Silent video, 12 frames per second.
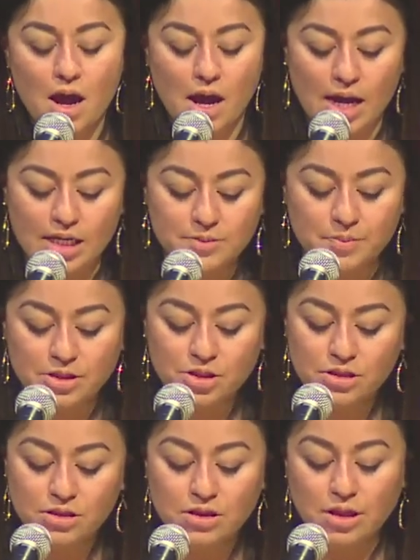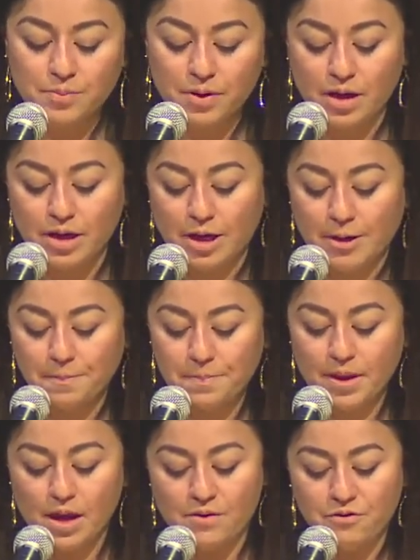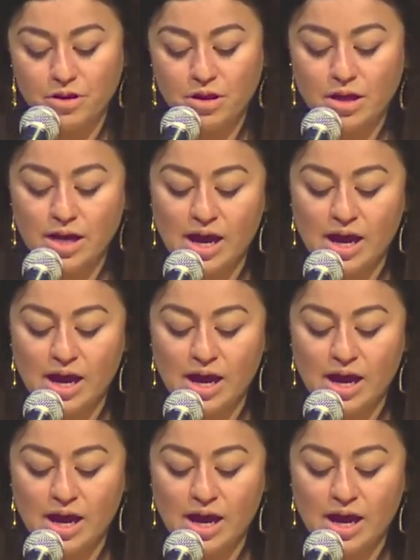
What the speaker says: As mentioned in the beginning, everything I